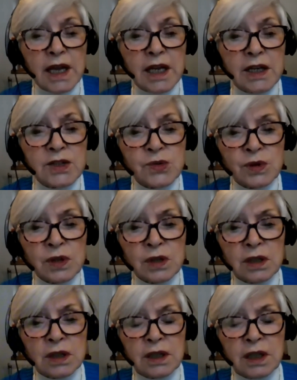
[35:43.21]

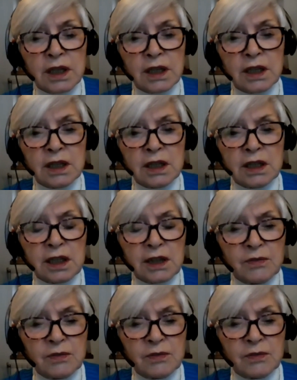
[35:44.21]
Israel and Italy
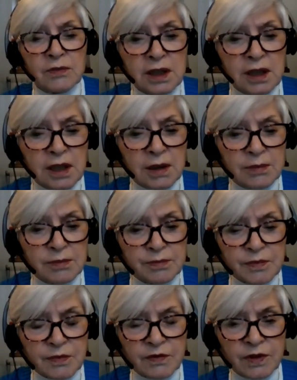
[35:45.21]
have
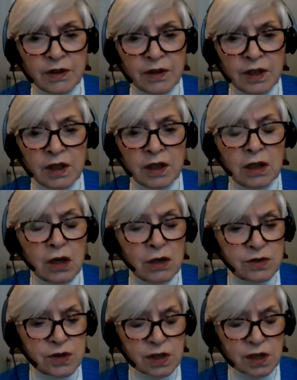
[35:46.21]
been very
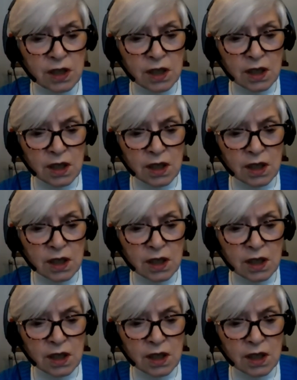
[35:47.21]
close